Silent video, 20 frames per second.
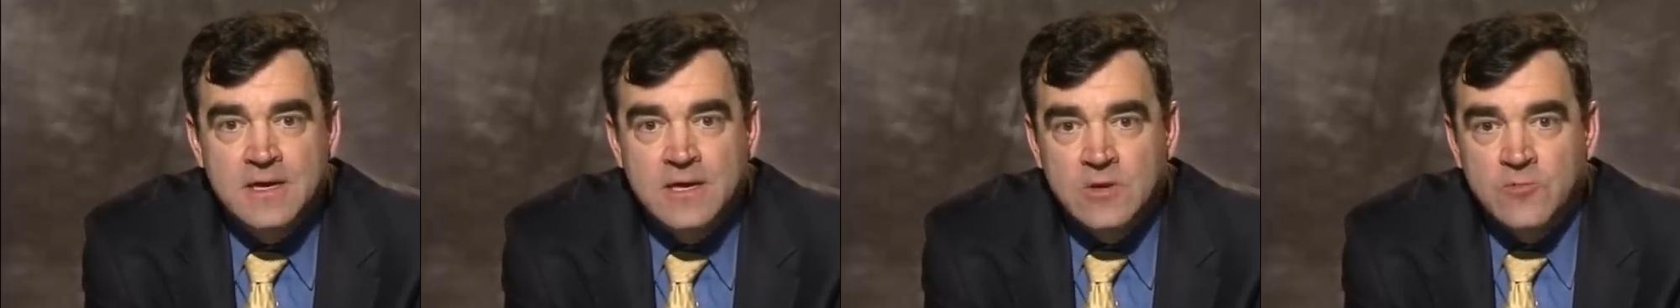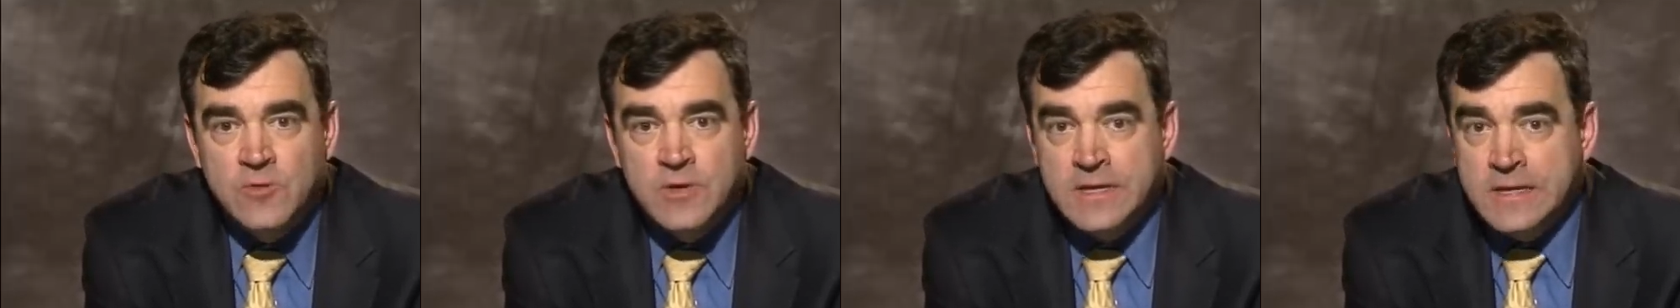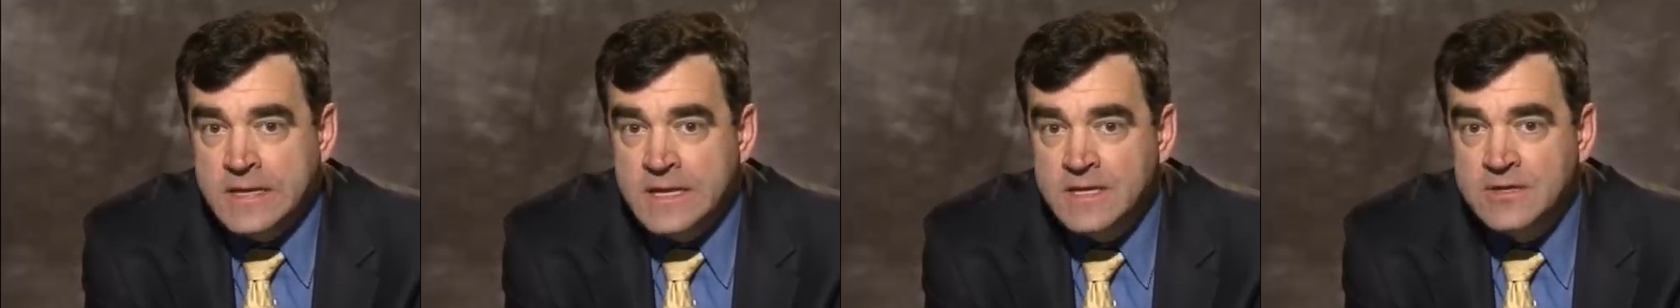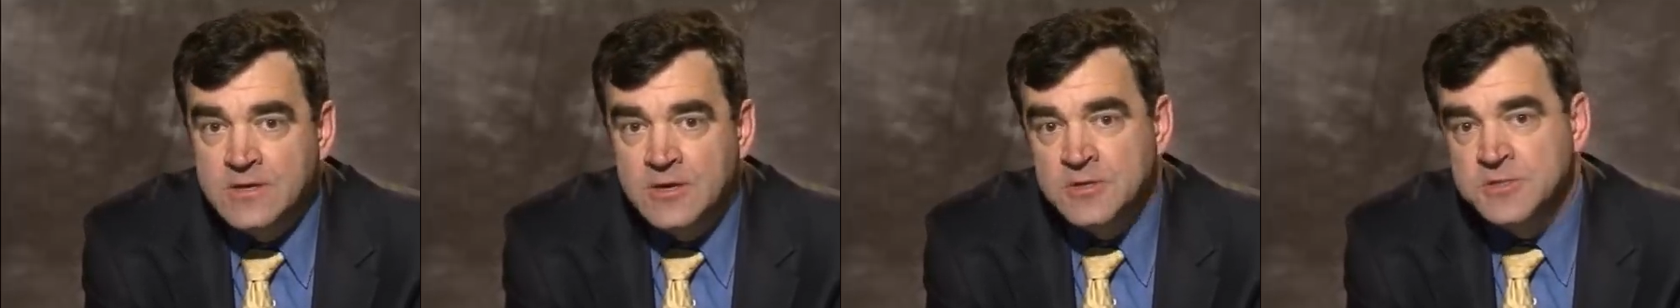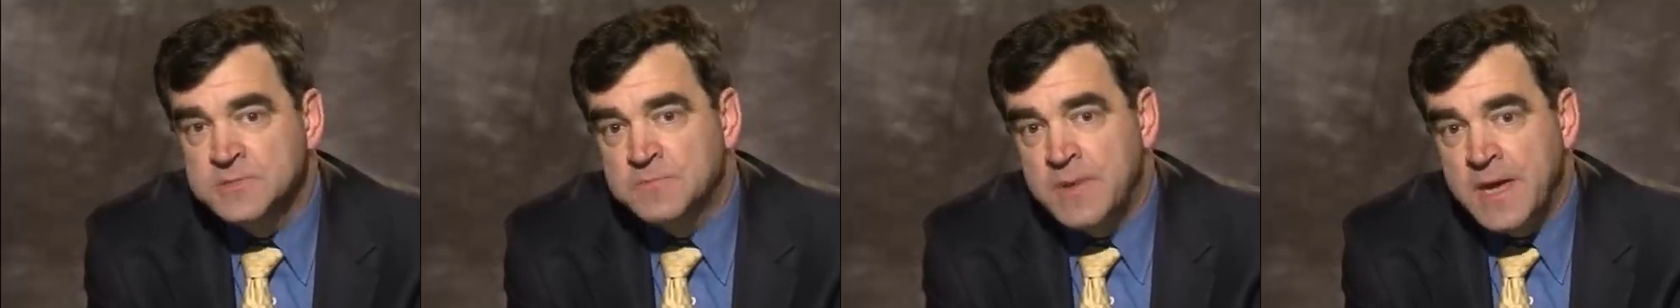We need
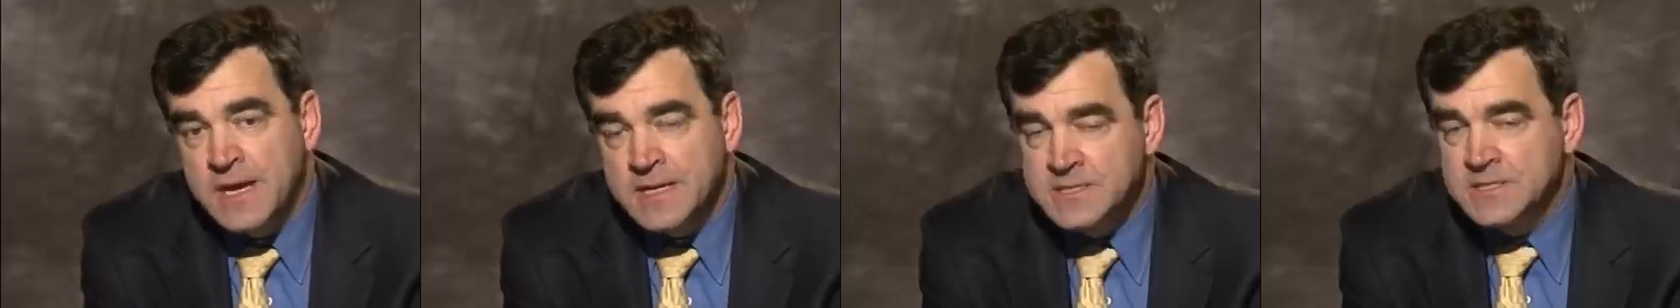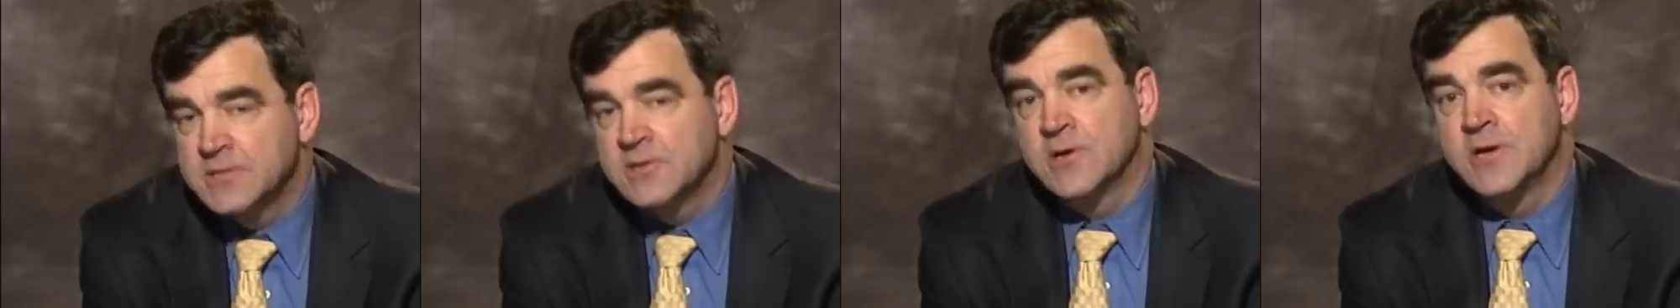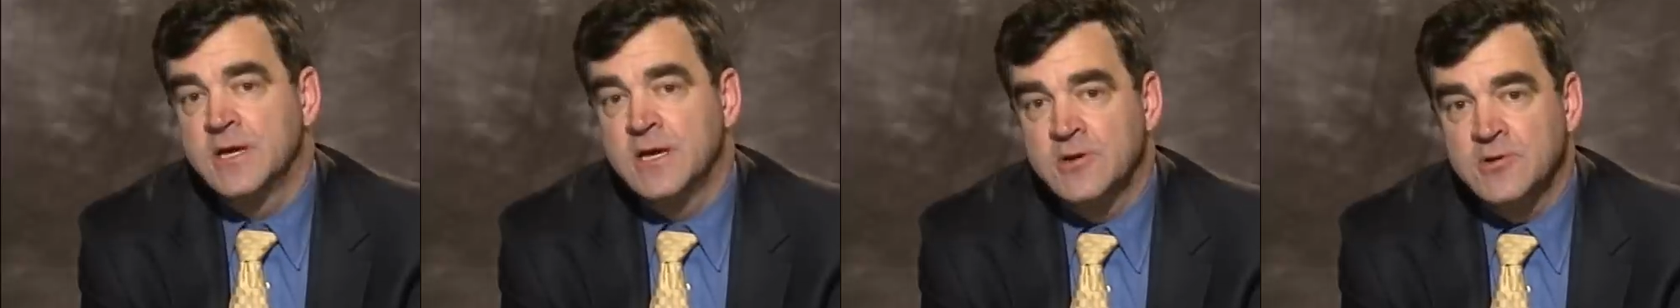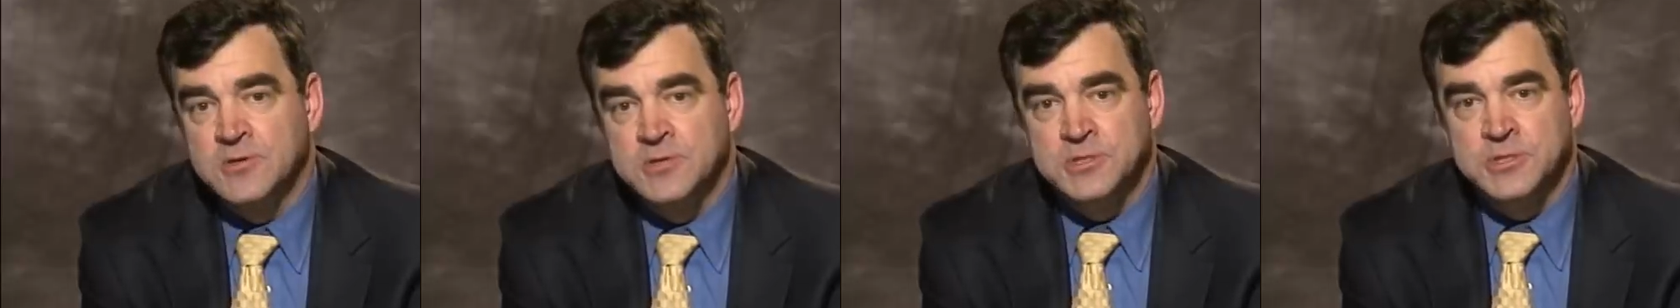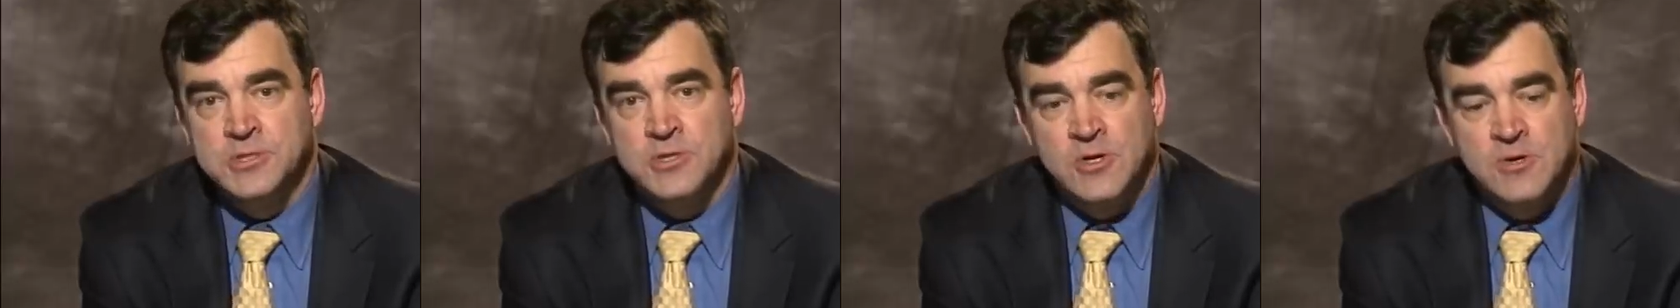those bacteria or
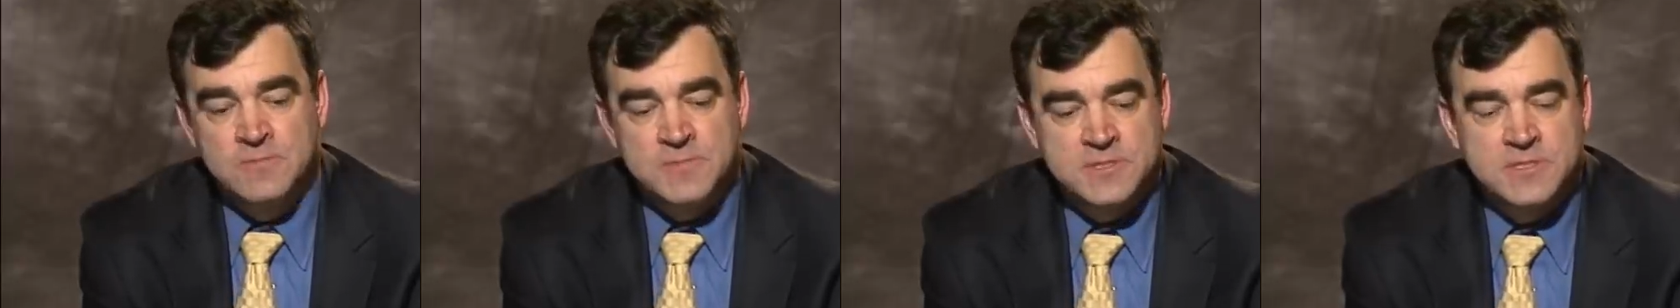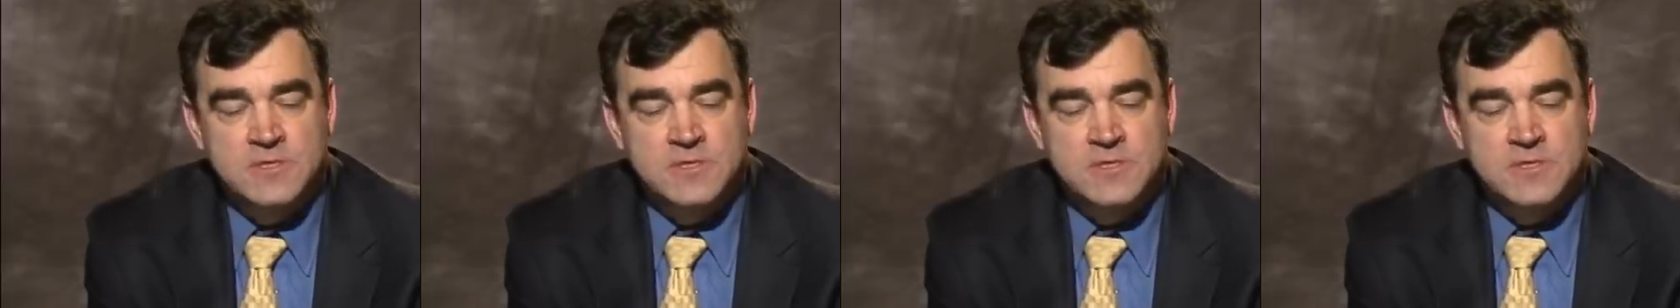germs